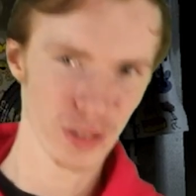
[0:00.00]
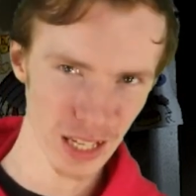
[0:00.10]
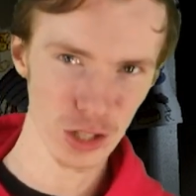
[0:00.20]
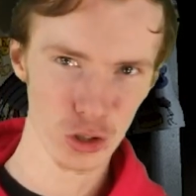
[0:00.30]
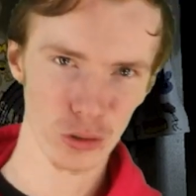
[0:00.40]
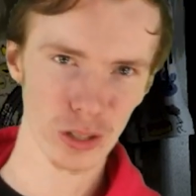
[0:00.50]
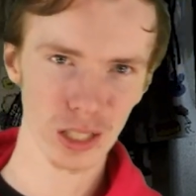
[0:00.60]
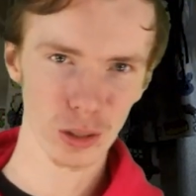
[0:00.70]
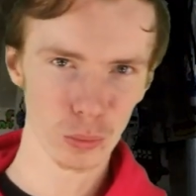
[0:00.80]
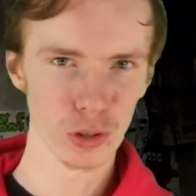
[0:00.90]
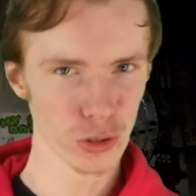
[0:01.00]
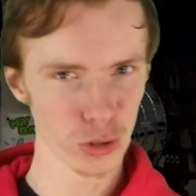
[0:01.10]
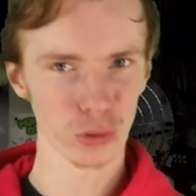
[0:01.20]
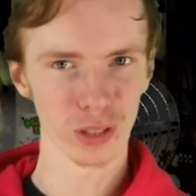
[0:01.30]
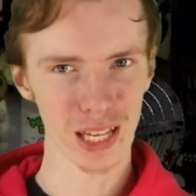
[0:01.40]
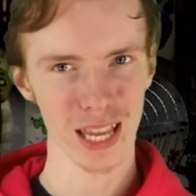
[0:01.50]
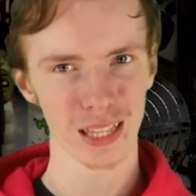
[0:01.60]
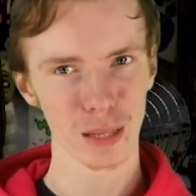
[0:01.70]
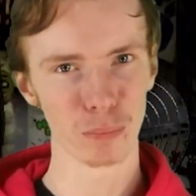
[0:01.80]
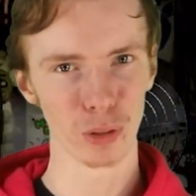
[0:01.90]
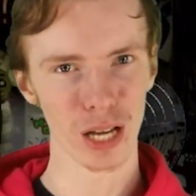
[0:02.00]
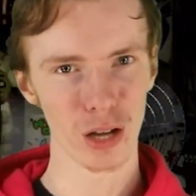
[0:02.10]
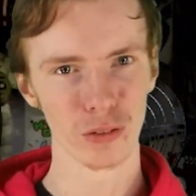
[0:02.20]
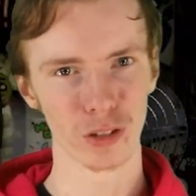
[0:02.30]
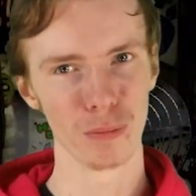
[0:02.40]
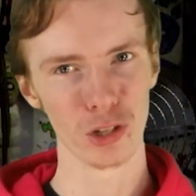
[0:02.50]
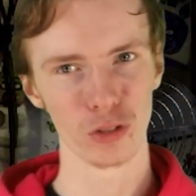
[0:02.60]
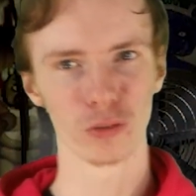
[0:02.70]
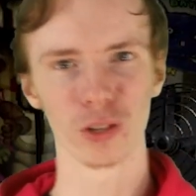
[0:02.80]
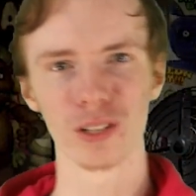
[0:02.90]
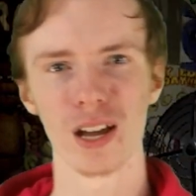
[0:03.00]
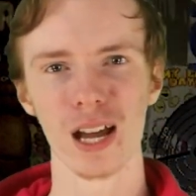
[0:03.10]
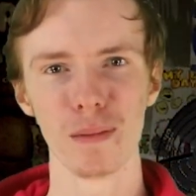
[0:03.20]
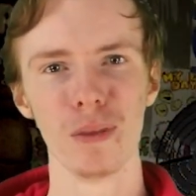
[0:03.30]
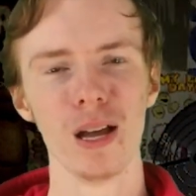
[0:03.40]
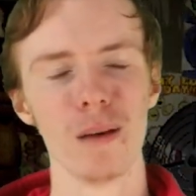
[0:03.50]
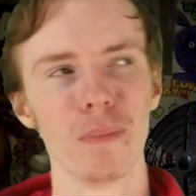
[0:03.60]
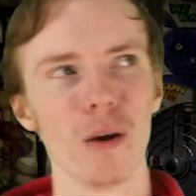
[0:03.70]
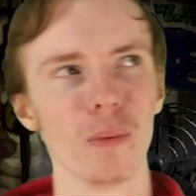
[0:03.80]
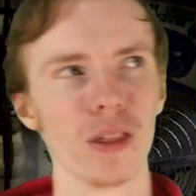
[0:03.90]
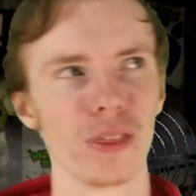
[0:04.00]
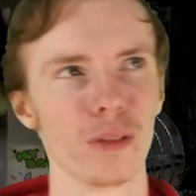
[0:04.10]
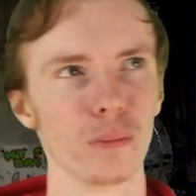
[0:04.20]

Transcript: injury would certainly get them put out of commission for a time, but with